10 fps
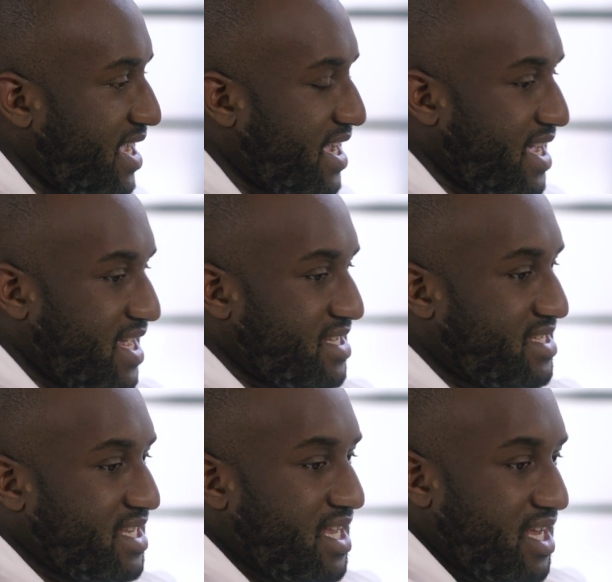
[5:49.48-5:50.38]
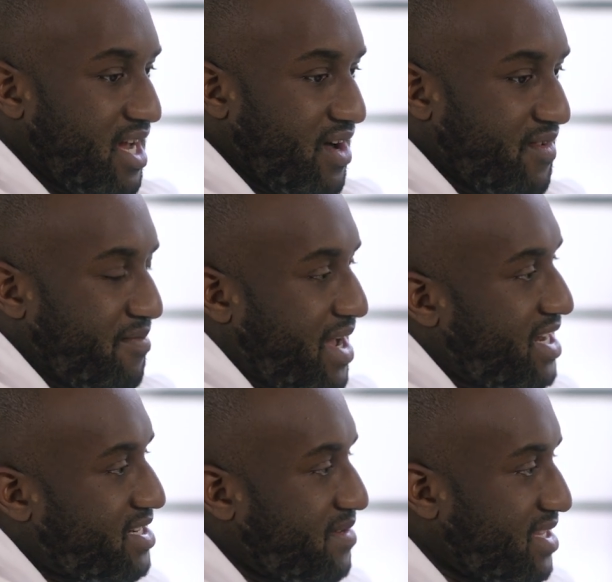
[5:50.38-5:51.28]
and CEO and
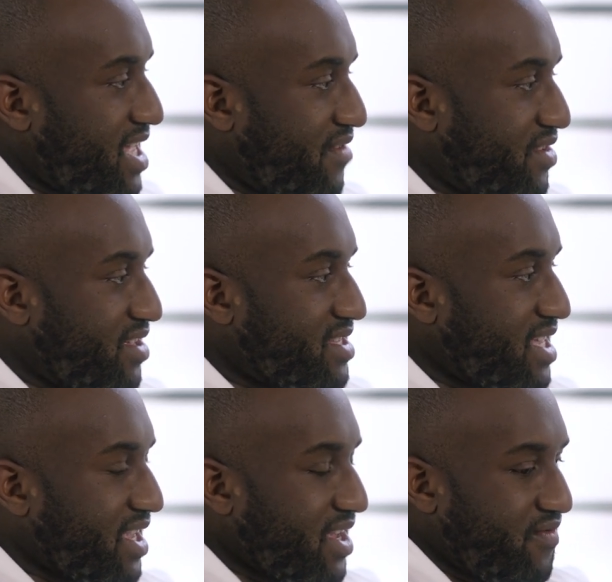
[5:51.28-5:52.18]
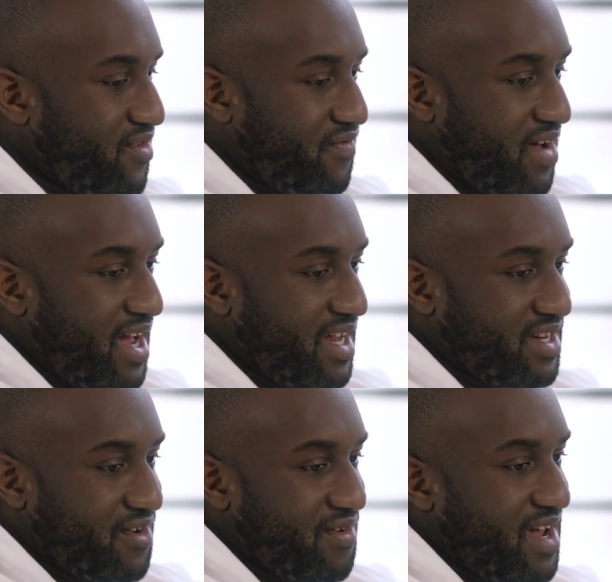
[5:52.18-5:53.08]
management level. It's like, if you find
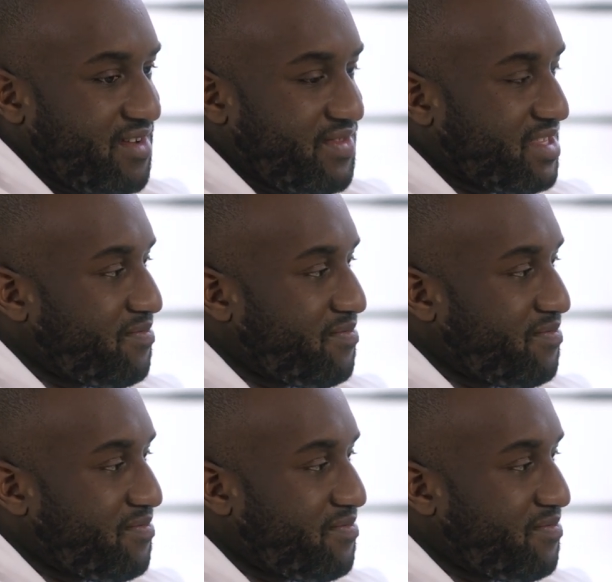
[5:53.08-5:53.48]
a creative that's